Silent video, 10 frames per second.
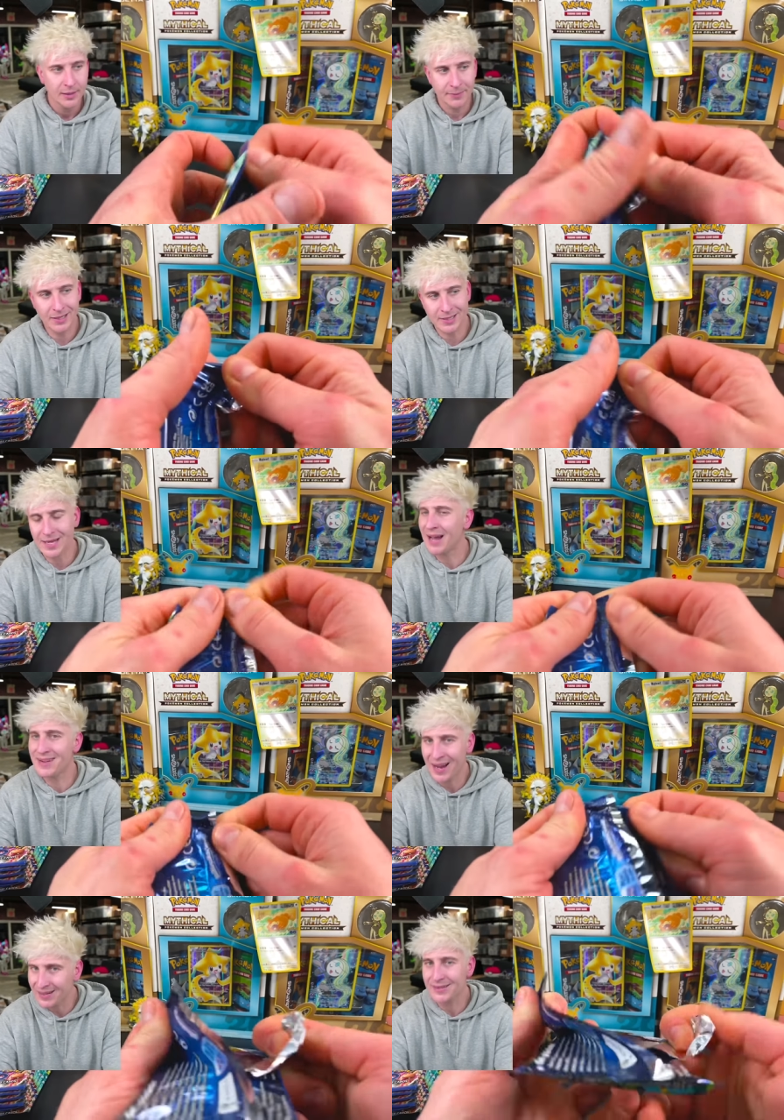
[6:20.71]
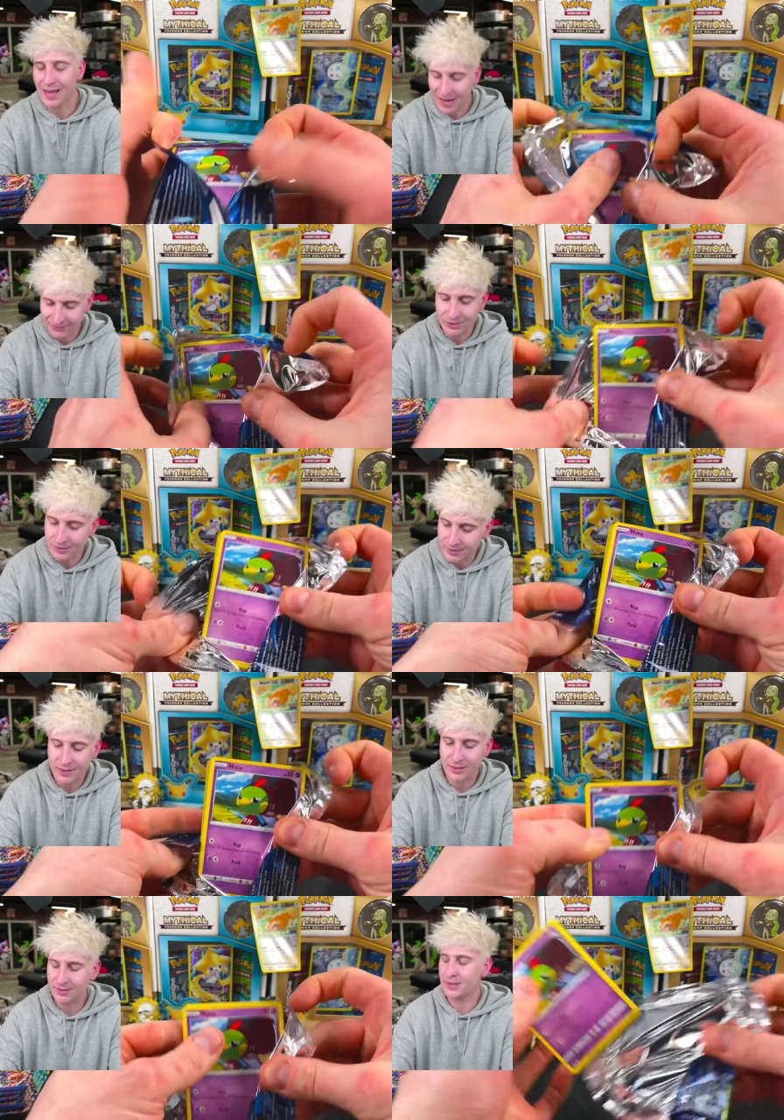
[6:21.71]
Because at not after
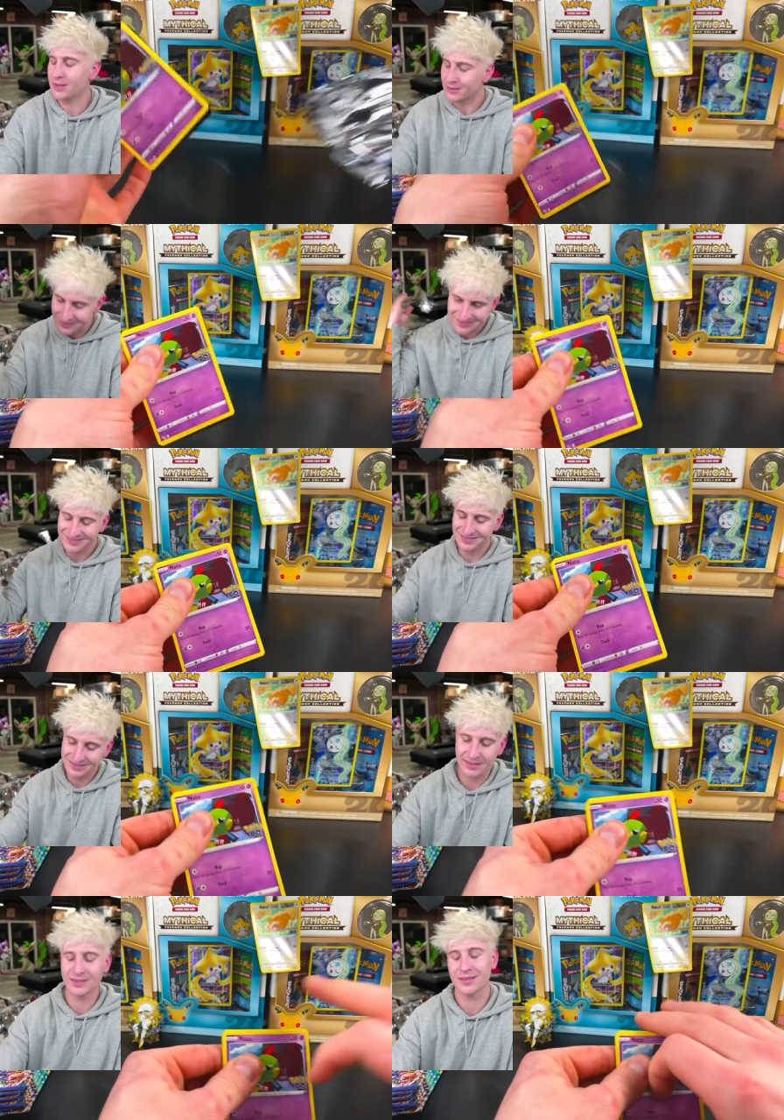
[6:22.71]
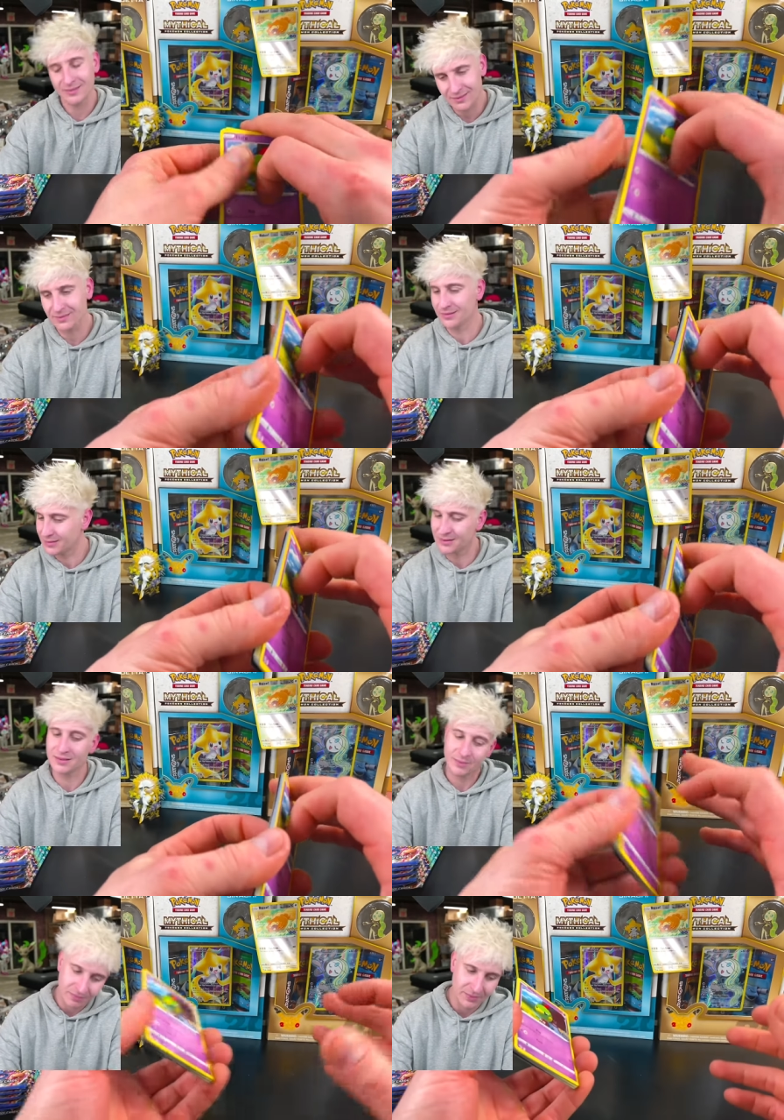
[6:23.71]
the the the the,
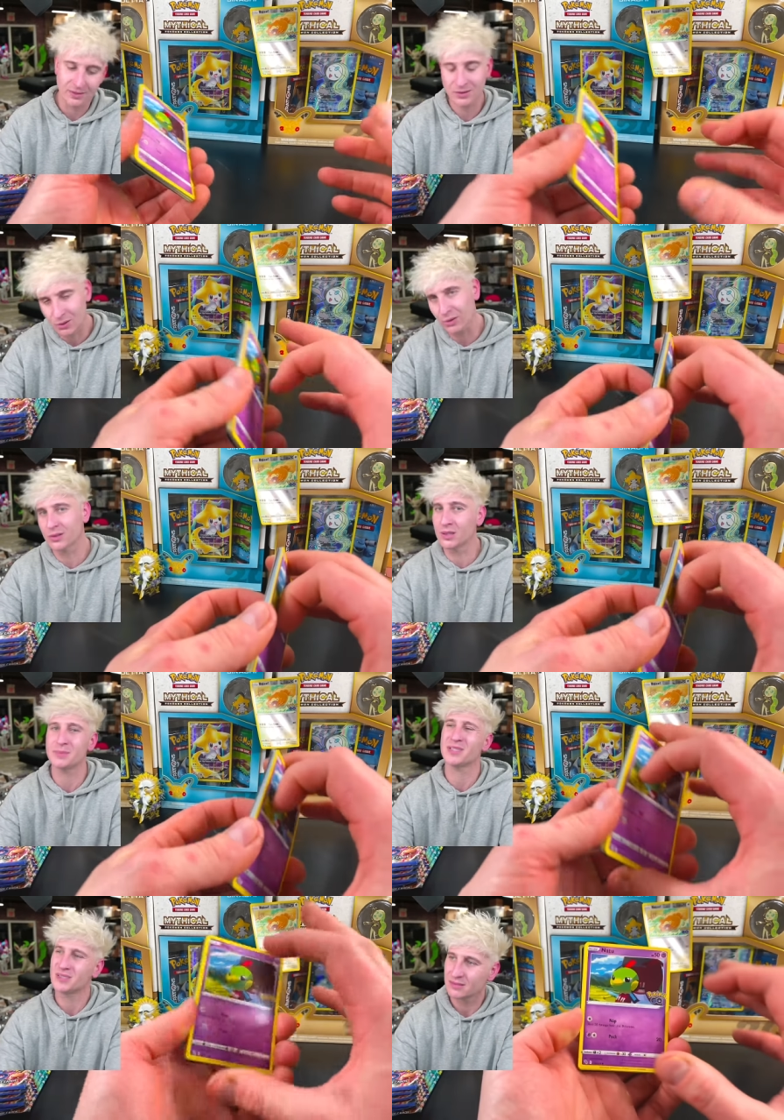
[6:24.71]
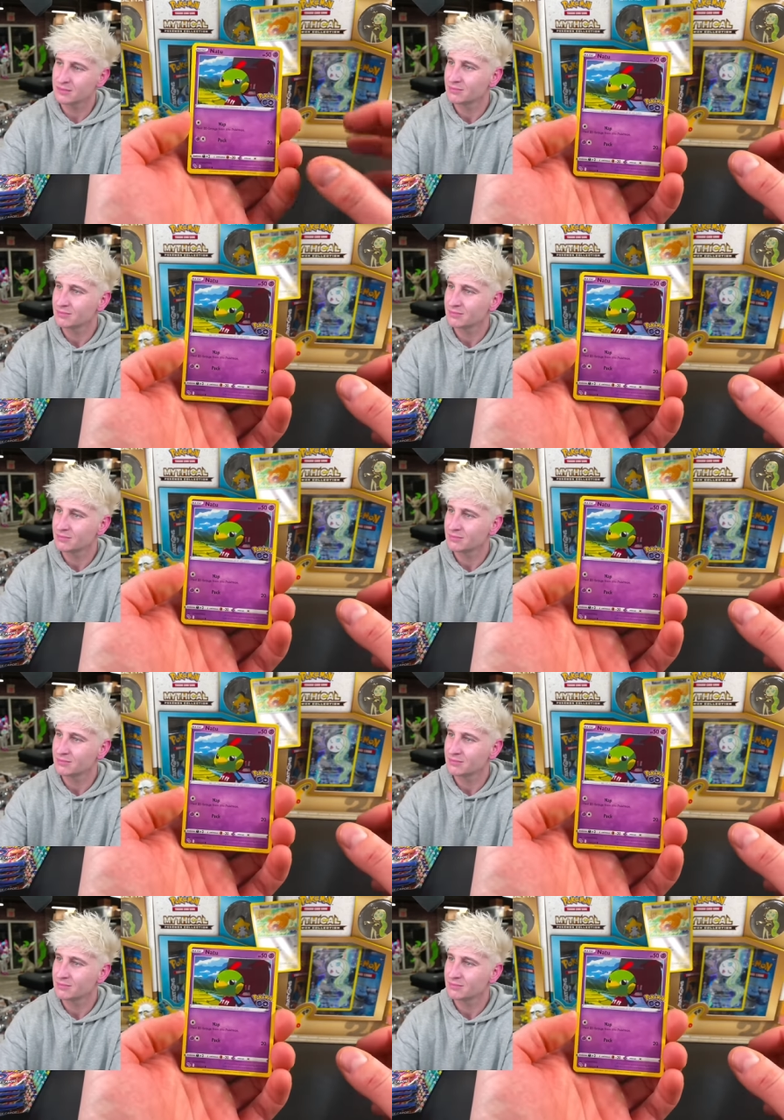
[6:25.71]
the, the solar eclipse